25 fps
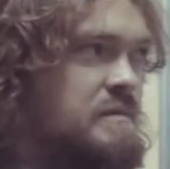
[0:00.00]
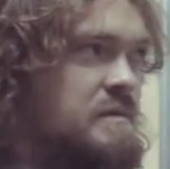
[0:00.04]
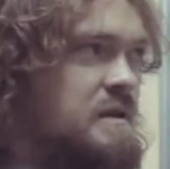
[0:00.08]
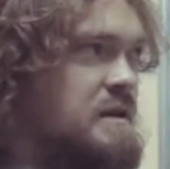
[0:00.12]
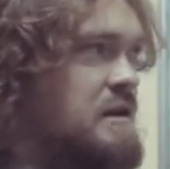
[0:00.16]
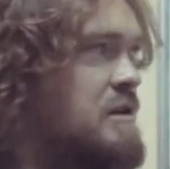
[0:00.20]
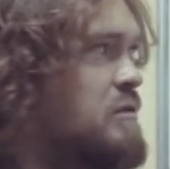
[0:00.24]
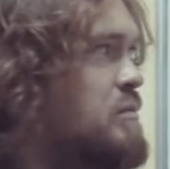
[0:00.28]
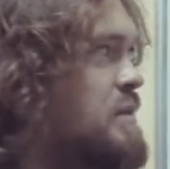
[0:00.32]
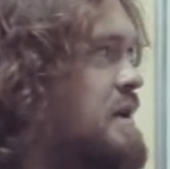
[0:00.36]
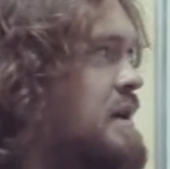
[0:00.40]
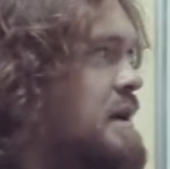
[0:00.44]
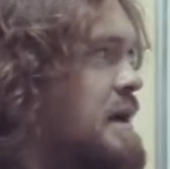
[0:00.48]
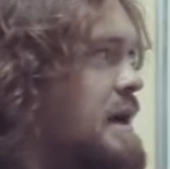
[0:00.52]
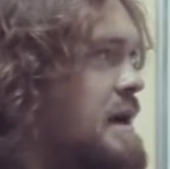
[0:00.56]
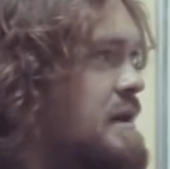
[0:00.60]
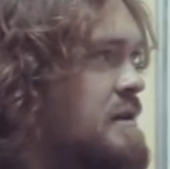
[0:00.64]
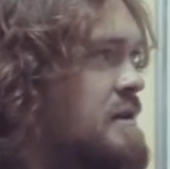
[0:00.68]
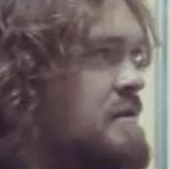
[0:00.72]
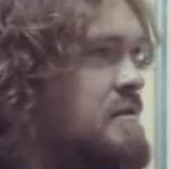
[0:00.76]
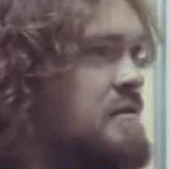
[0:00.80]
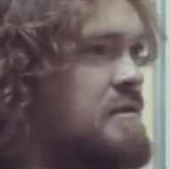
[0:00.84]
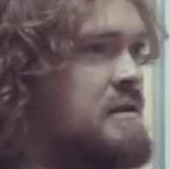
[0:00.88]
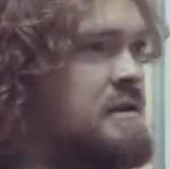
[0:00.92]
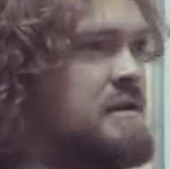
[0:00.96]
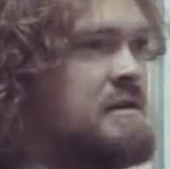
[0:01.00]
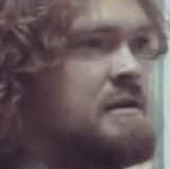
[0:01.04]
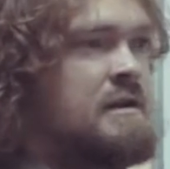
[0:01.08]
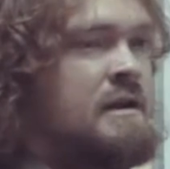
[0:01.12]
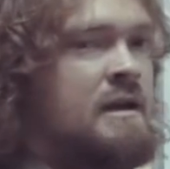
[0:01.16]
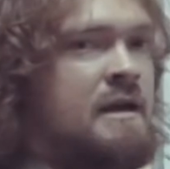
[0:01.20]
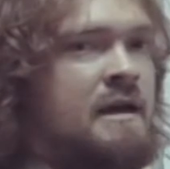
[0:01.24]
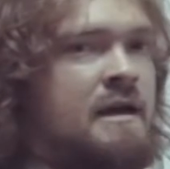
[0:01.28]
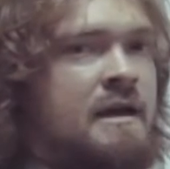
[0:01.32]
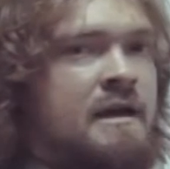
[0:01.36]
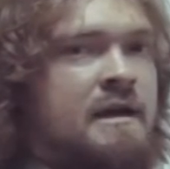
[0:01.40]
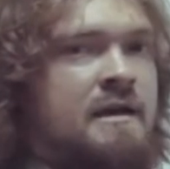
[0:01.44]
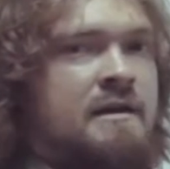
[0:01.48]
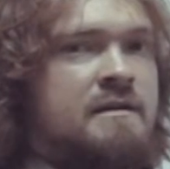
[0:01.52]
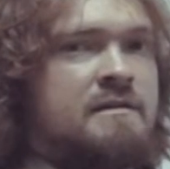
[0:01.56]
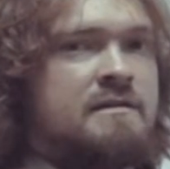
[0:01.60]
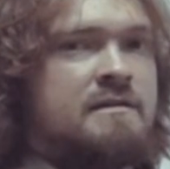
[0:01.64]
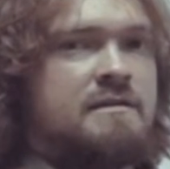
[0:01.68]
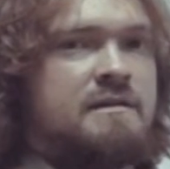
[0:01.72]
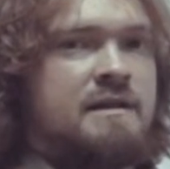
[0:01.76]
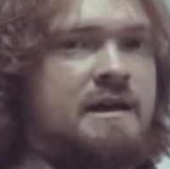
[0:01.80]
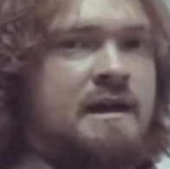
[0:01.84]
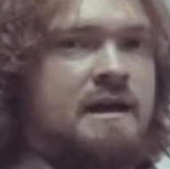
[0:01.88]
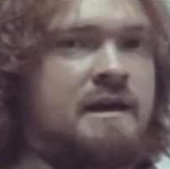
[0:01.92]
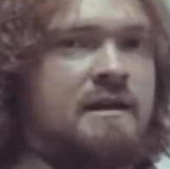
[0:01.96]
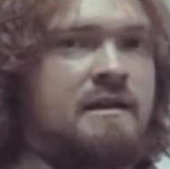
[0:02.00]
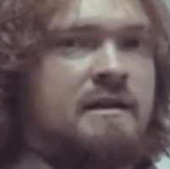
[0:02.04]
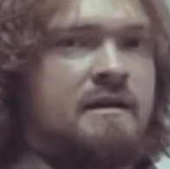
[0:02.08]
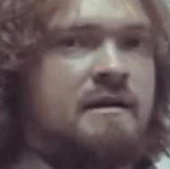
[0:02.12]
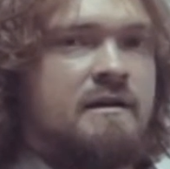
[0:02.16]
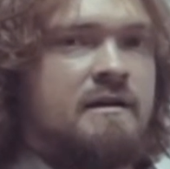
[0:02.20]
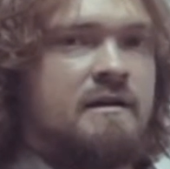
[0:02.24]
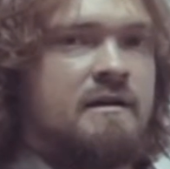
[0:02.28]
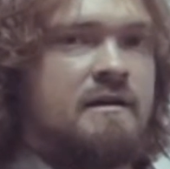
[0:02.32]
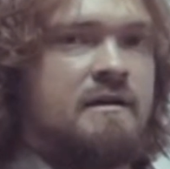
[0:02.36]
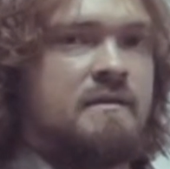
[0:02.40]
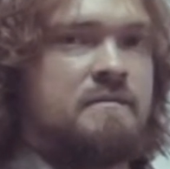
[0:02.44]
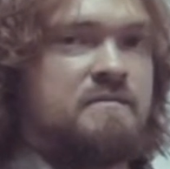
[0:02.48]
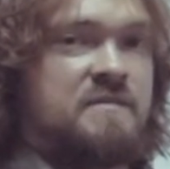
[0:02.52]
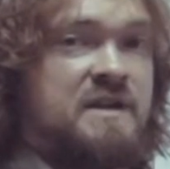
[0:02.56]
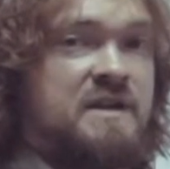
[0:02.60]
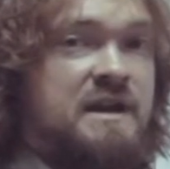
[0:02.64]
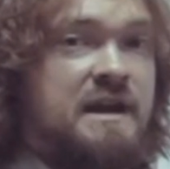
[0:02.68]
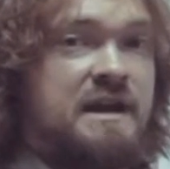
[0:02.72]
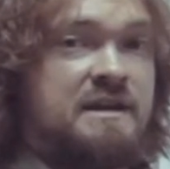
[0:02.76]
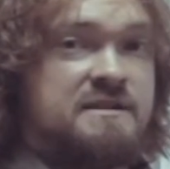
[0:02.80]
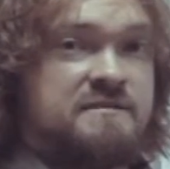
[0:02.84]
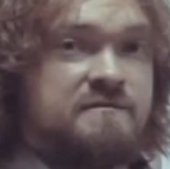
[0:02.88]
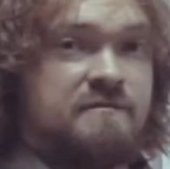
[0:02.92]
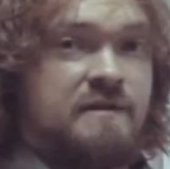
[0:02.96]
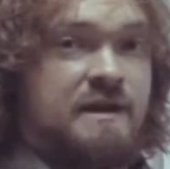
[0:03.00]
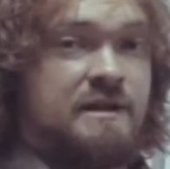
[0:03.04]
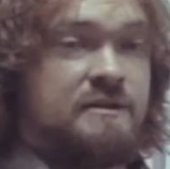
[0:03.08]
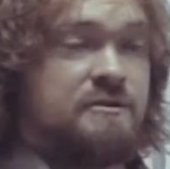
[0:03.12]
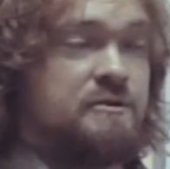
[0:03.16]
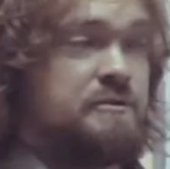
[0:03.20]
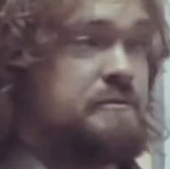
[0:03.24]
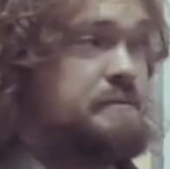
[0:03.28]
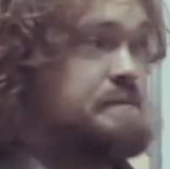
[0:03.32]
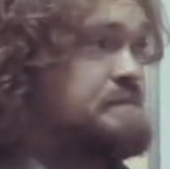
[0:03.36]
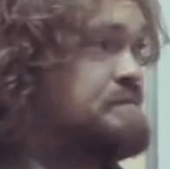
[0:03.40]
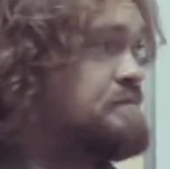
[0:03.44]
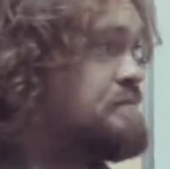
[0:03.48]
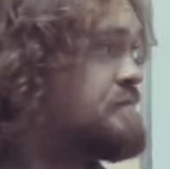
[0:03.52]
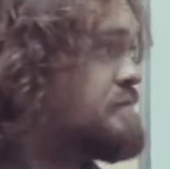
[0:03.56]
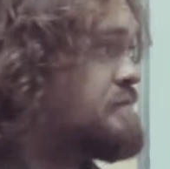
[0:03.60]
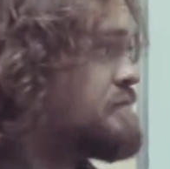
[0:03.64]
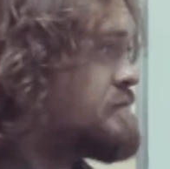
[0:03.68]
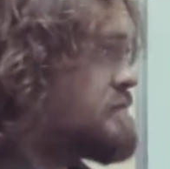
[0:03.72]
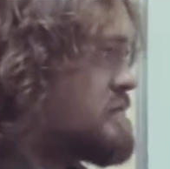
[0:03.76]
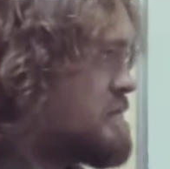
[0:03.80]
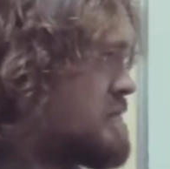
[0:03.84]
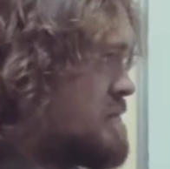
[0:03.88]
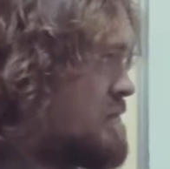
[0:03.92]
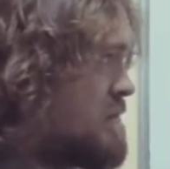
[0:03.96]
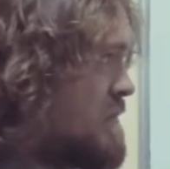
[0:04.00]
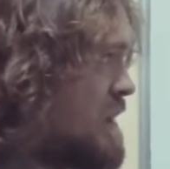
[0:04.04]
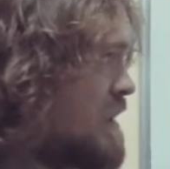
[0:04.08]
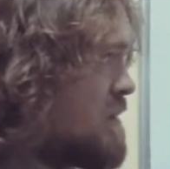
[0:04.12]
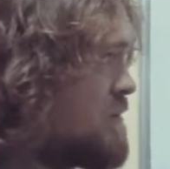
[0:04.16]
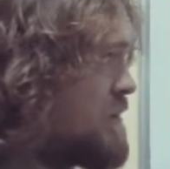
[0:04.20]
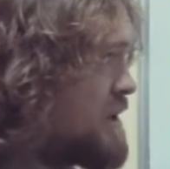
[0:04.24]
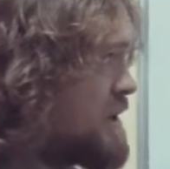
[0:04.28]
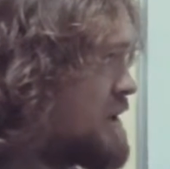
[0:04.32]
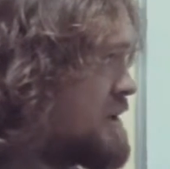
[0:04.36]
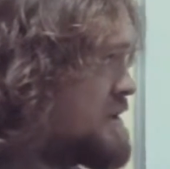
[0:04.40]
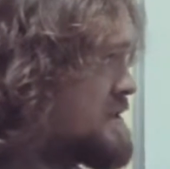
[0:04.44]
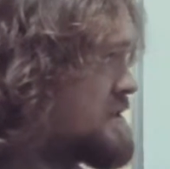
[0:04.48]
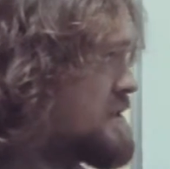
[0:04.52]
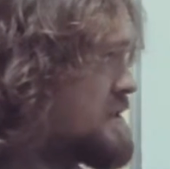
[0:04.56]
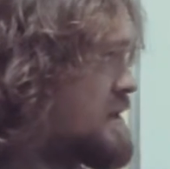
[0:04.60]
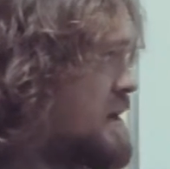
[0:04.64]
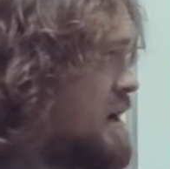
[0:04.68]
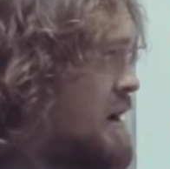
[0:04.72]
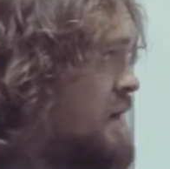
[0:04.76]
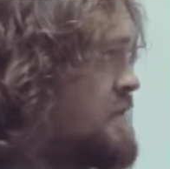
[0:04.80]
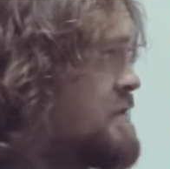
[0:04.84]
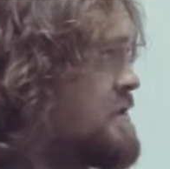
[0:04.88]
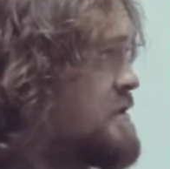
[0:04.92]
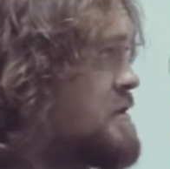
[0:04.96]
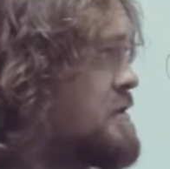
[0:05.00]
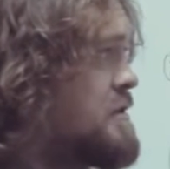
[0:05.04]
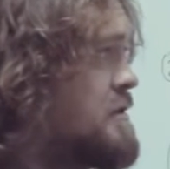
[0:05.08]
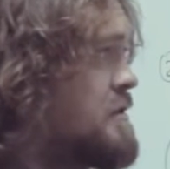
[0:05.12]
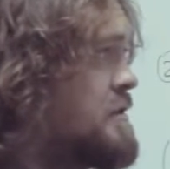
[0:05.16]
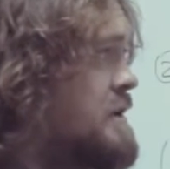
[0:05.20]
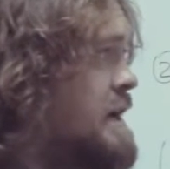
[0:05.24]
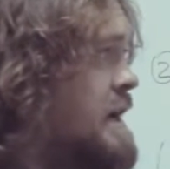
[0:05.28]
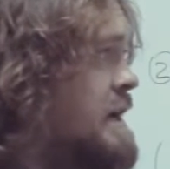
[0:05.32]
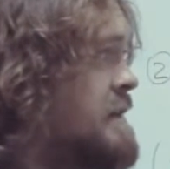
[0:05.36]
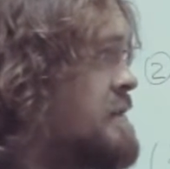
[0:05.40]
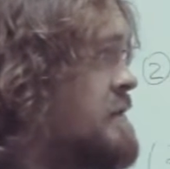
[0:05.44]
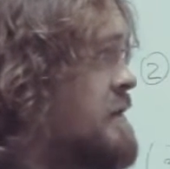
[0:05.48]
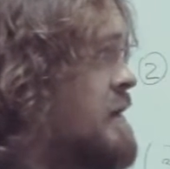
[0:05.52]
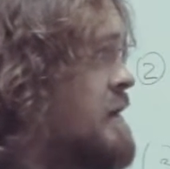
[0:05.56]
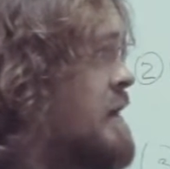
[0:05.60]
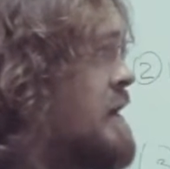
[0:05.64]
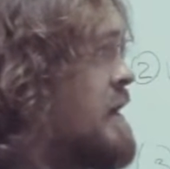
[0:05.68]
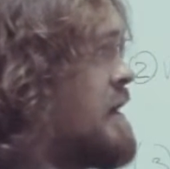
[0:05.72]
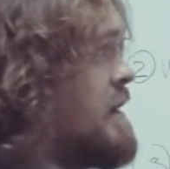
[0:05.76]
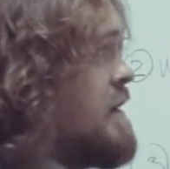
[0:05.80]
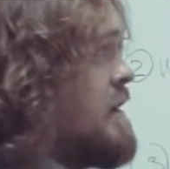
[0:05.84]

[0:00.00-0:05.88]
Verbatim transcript: That could be anything that, that has value. Because on the internet,